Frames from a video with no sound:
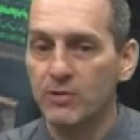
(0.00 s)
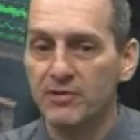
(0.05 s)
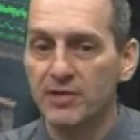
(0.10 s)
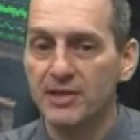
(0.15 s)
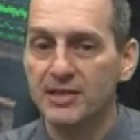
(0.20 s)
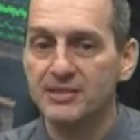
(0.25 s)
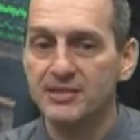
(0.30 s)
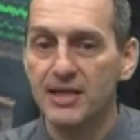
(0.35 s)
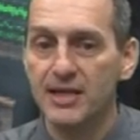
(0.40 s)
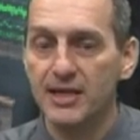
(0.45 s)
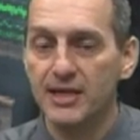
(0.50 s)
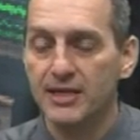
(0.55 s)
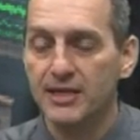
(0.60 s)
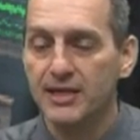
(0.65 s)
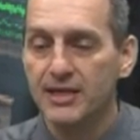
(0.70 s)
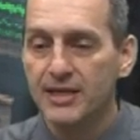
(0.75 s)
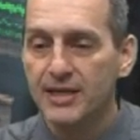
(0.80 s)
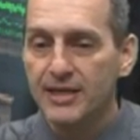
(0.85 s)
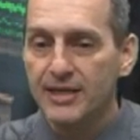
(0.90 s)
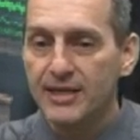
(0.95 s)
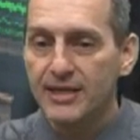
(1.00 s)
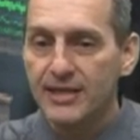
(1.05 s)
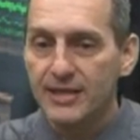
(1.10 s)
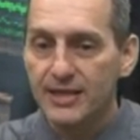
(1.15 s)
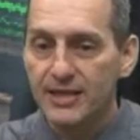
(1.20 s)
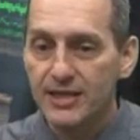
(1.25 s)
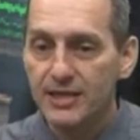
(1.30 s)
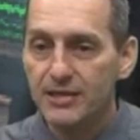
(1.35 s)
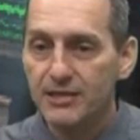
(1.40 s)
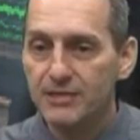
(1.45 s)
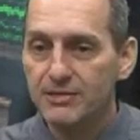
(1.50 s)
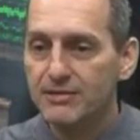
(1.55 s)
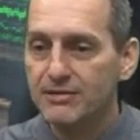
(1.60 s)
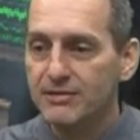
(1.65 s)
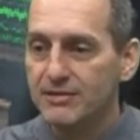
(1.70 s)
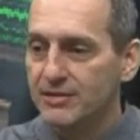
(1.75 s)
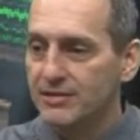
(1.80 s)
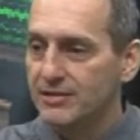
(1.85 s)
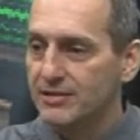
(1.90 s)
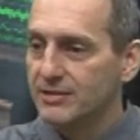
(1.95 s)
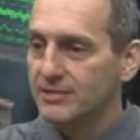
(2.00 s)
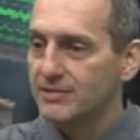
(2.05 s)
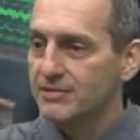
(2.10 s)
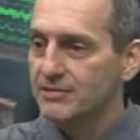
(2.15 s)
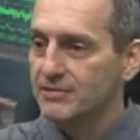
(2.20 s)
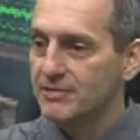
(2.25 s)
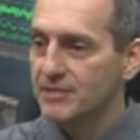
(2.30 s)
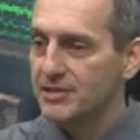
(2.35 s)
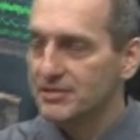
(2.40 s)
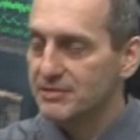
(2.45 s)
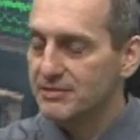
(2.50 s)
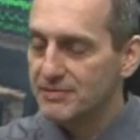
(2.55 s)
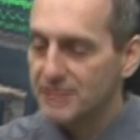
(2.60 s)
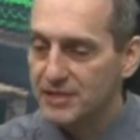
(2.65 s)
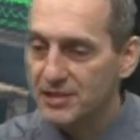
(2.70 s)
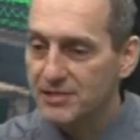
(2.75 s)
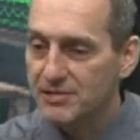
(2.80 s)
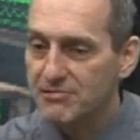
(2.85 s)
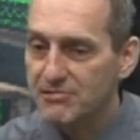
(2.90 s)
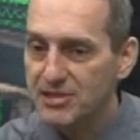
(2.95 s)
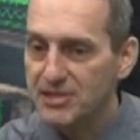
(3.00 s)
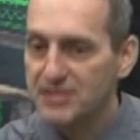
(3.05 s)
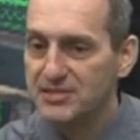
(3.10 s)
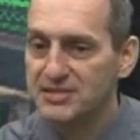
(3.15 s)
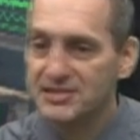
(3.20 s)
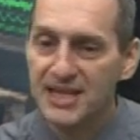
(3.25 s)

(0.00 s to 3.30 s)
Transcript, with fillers: I say, in this